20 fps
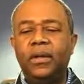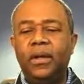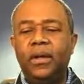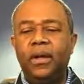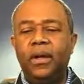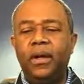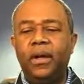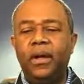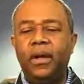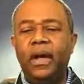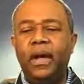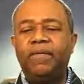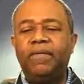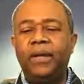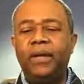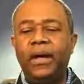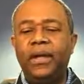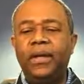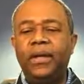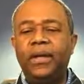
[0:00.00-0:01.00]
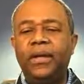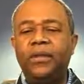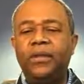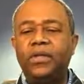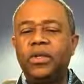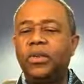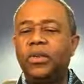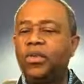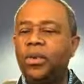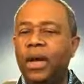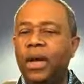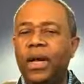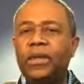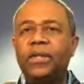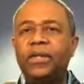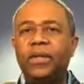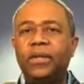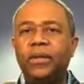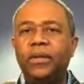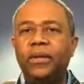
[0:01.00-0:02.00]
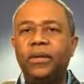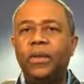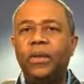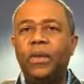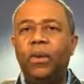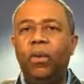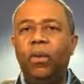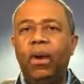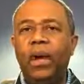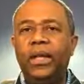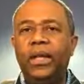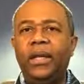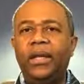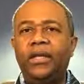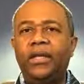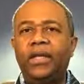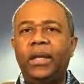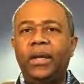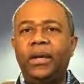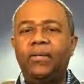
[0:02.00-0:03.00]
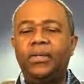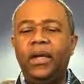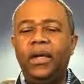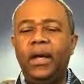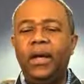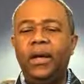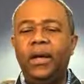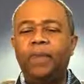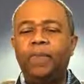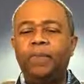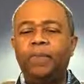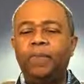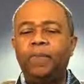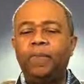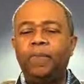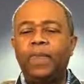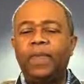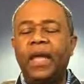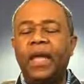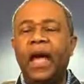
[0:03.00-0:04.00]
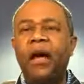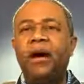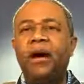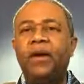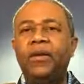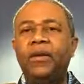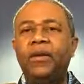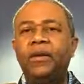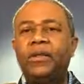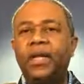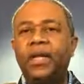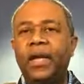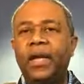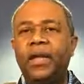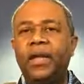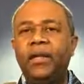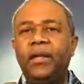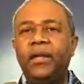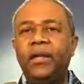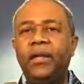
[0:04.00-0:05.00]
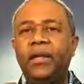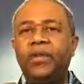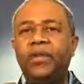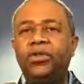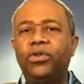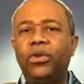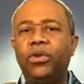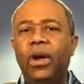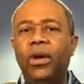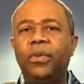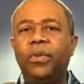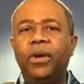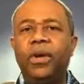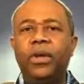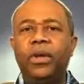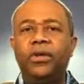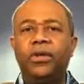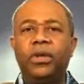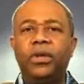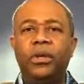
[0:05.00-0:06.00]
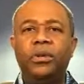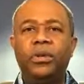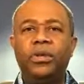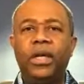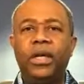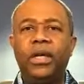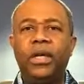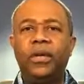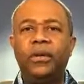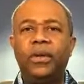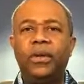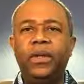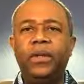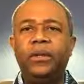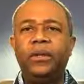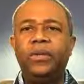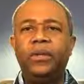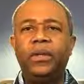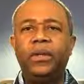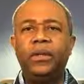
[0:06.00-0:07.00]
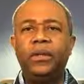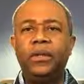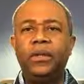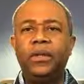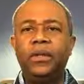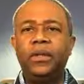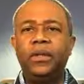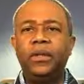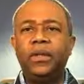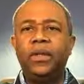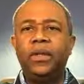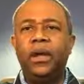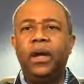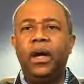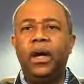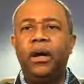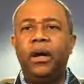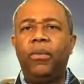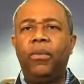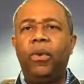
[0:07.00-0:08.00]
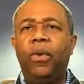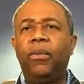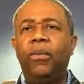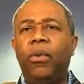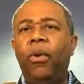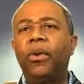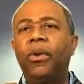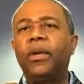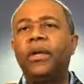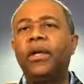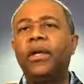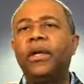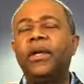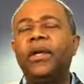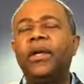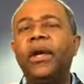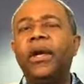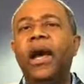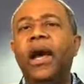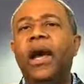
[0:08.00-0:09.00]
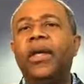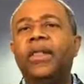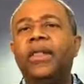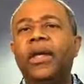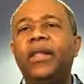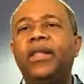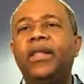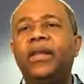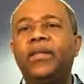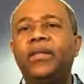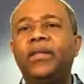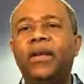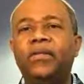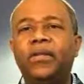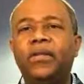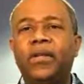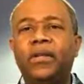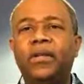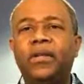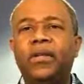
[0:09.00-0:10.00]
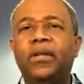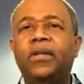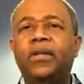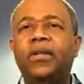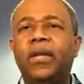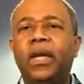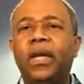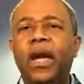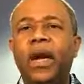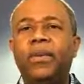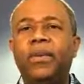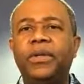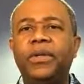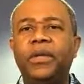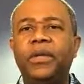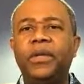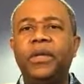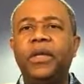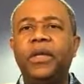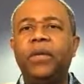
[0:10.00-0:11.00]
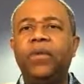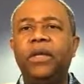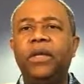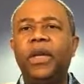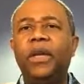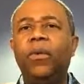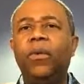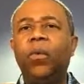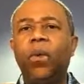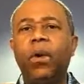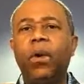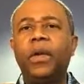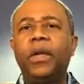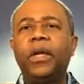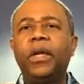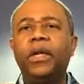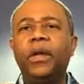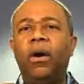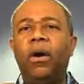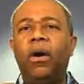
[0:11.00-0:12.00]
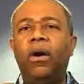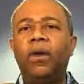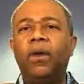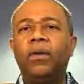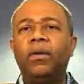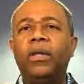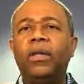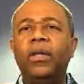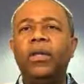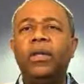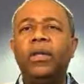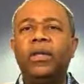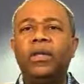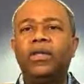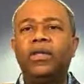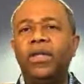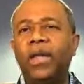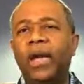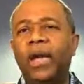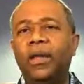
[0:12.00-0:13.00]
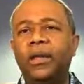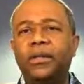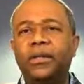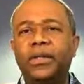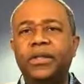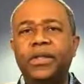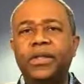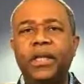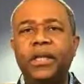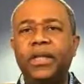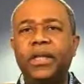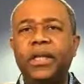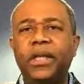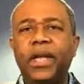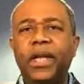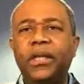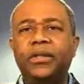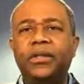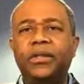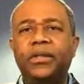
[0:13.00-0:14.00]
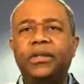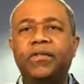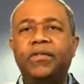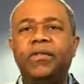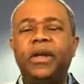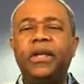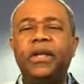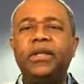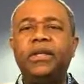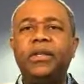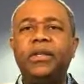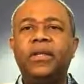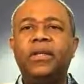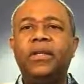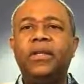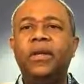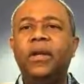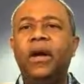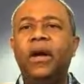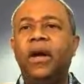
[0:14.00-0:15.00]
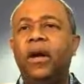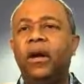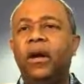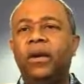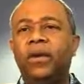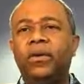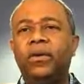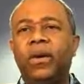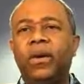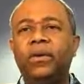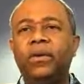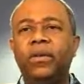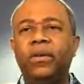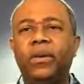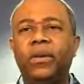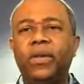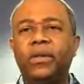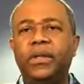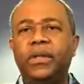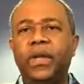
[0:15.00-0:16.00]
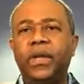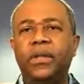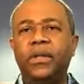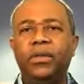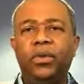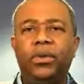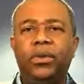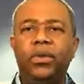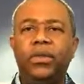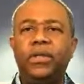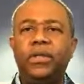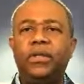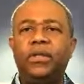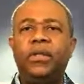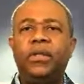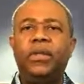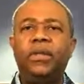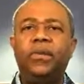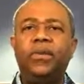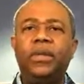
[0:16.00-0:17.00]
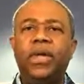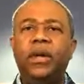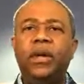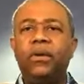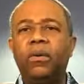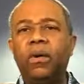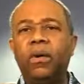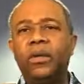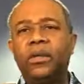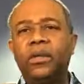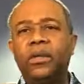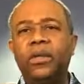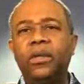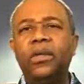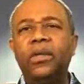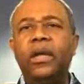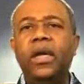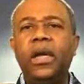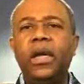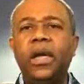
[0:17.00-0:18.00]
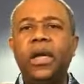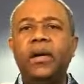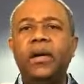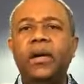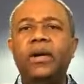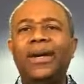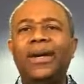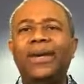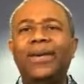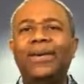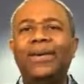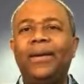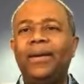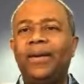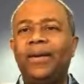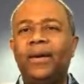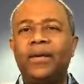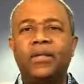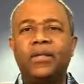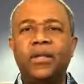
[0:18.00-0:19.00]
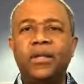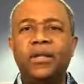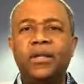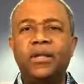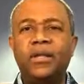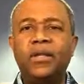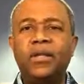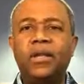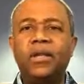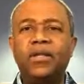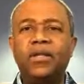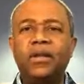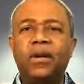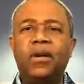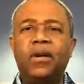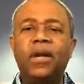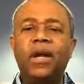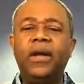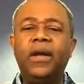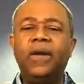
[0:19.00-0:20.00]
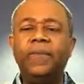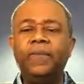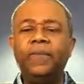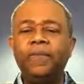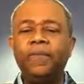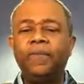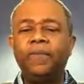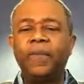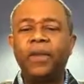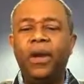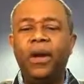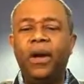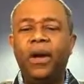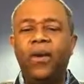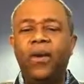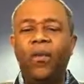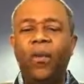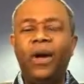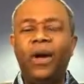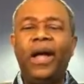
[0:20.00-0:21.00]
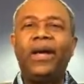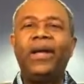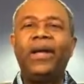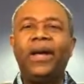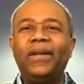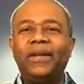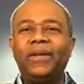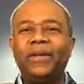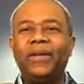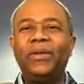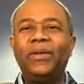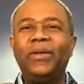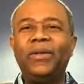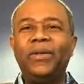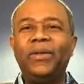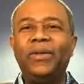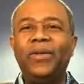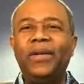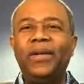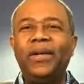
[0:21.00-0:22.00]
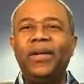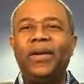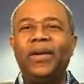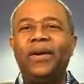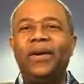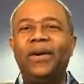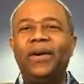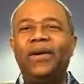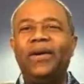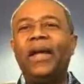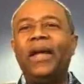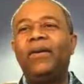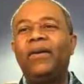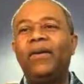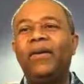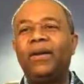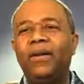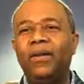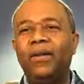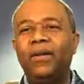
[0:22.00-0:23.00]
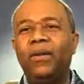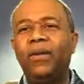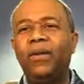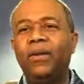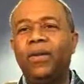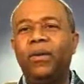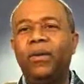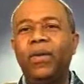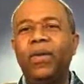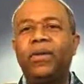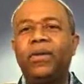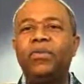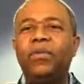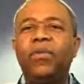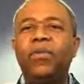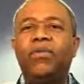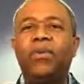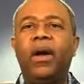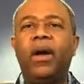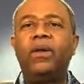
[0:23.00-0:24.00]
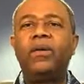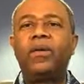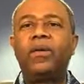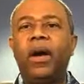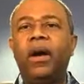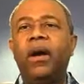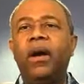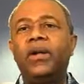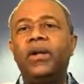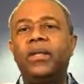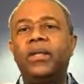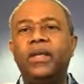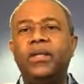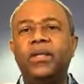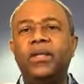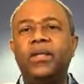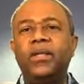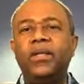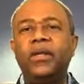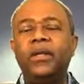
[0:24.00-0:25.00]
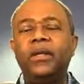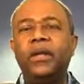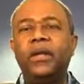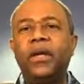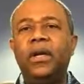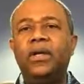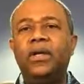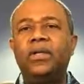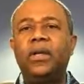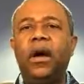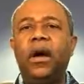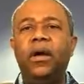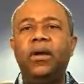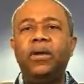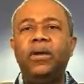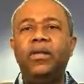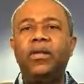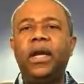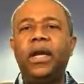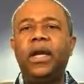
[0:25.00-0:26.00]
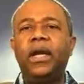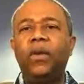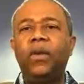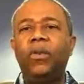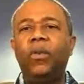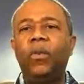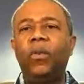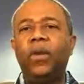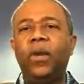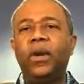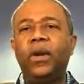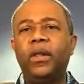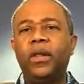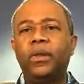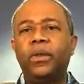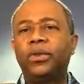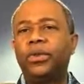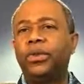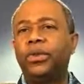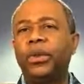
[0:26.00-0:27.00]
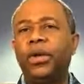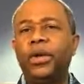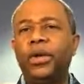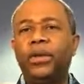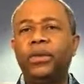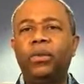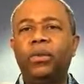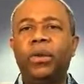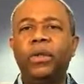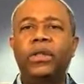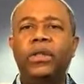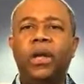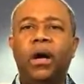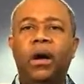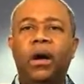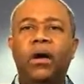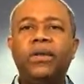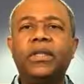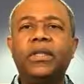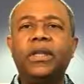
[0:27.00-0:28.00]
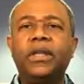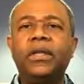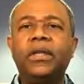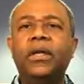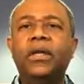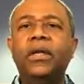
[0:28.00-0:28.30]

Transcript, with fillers: Uh, I find that surprising, while at the same time, I understand the trauma associated with abuse. Uh, more importantly, I think this gives us a unique opportunity to begin working on the challenges that teenagers are facing all across the great state of Georgia, and certainly without question here in Augusta and the CSRA. Uh, what I'd like to do uh, now that you know it's been brought to our attention is to understand what are those triggers, what's causing